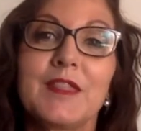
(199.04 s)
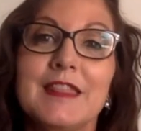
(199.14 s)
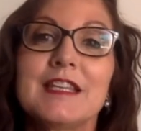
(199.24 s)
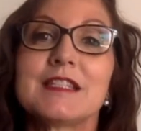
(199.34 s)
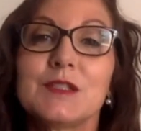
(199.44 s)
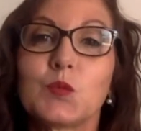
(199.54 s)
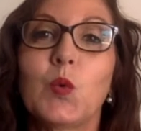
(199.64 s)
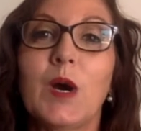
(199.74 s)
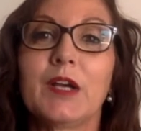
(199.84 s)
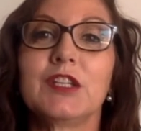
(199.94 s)
this is
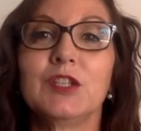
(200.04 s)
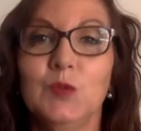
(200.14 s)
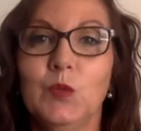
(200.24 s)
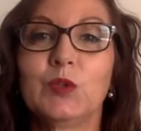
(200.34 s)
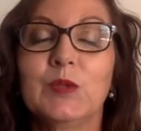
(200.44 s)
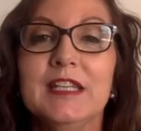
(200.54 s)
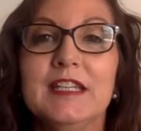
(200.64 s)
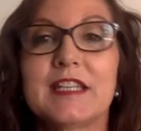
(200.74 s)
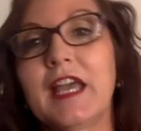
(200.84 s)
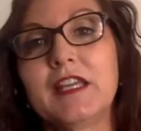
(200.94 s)
why you will
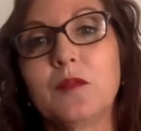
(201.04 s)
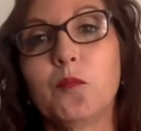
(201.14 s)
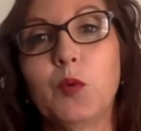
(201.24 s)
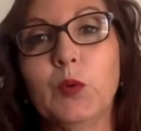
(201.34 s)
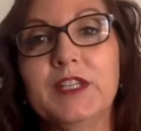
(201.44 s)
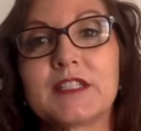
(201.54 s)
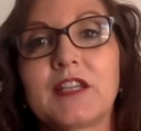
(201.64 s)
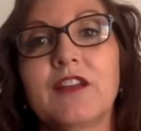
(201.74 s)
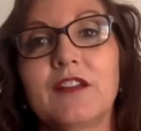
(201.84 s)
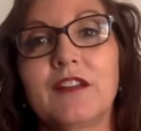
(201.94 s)
need a BYOD
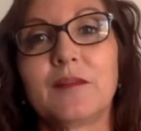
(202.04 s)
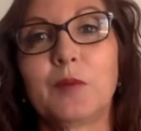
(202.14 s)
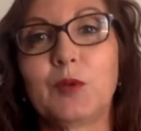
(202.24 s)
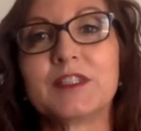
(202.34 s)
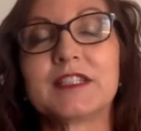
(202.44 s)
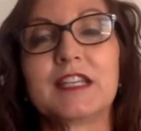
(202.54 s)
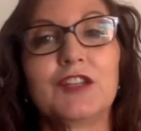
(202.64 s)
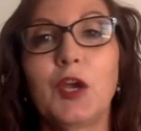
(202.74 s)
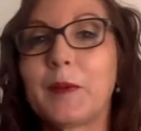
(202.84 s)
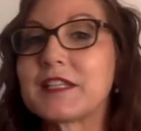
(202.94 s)
policy.
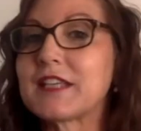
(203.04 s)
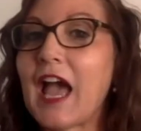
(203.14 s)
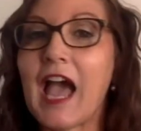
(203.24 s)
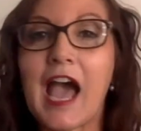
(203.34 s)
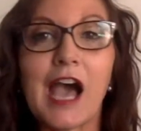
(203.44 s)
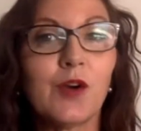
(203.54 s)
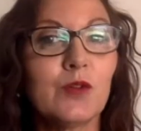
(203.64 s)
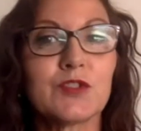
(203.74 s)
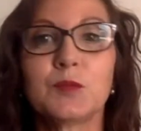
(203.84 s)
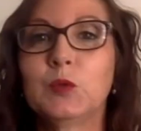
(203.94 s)
No matter how
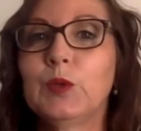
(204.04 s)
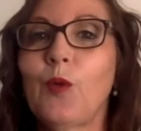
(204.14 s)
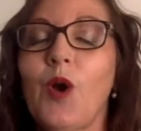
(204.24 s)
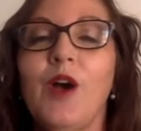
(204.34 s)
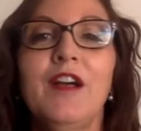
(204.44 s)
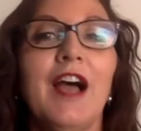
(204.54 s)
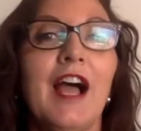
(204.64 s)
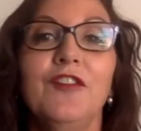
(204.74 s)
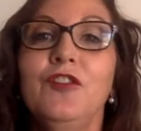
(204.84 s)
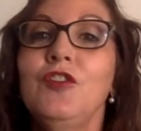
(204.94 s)
small you are
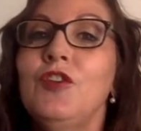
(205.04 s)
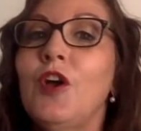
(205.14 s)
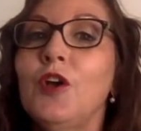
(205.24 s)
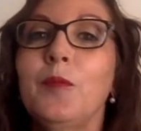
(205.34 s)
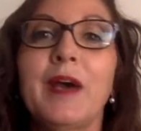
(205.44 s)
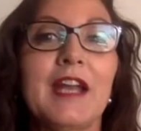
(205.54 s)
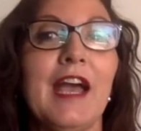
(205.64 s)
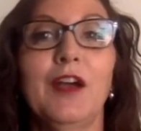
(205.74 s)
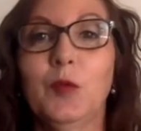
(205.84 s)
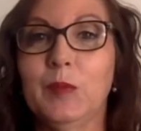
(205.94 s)
and no matter
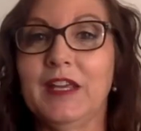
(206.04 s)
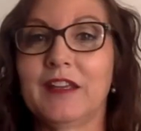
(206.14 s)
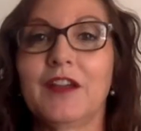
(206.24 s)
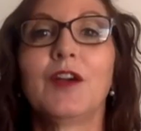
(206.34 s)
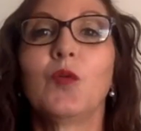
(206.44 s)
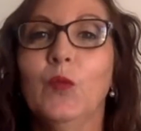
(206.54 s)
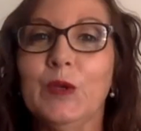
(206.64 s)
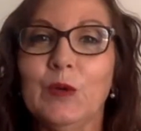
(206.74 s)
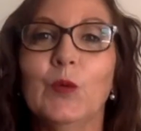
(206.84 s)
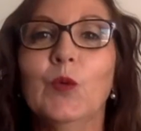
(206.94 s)
how big,
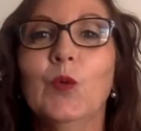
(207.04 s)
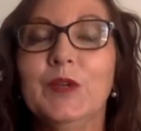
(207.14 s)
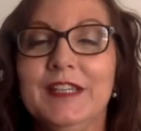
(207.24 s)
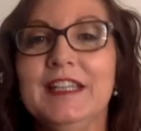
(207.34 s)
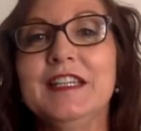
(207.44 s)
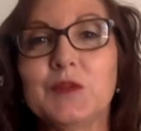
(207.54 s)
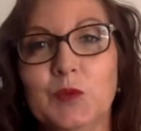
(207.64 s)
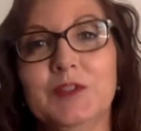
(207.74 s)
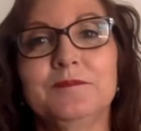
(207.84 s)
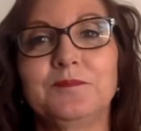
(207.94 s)
we all need
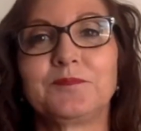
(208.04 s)
one.